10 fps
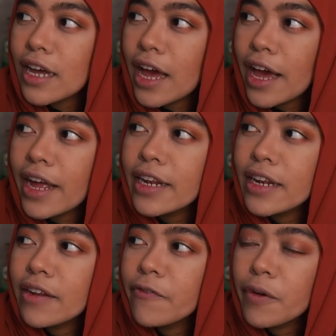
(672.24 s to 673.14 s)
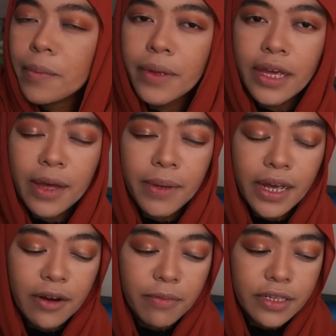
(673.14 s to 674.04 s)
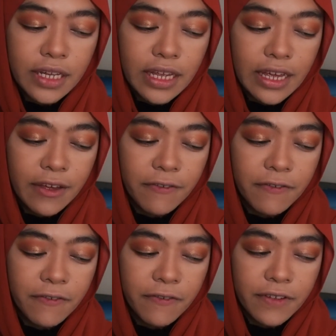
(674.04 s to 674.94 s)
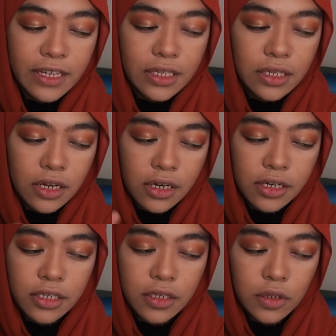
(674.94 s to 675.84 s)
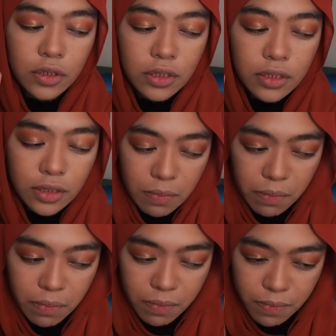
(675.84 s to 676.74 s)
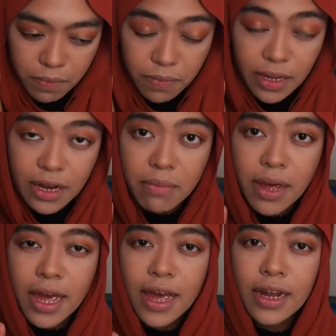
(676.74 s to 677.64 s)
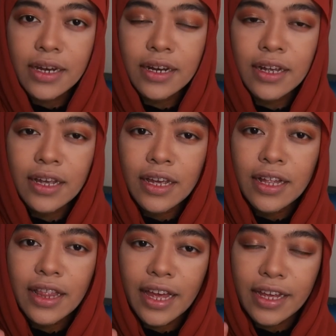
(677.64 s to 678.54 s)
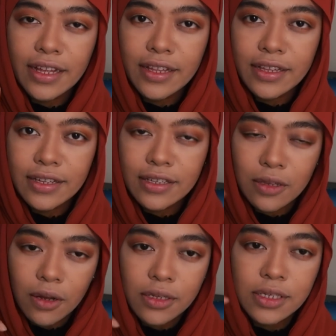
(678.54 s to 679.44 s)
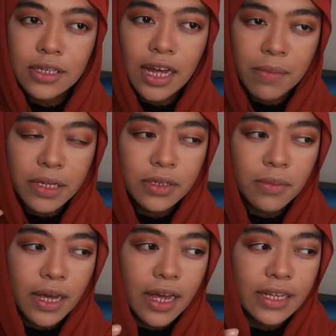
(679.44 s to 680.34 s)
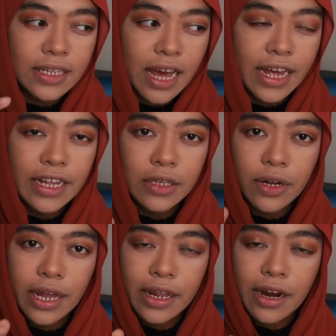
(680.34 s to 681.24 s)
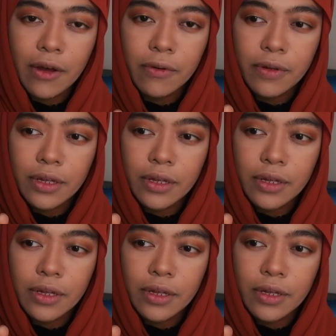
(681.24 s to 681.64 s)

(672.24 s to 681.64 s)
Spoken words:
And for me, I'm kind of person, if it started in my head, like the thoughts coming to my head, I need to let it out,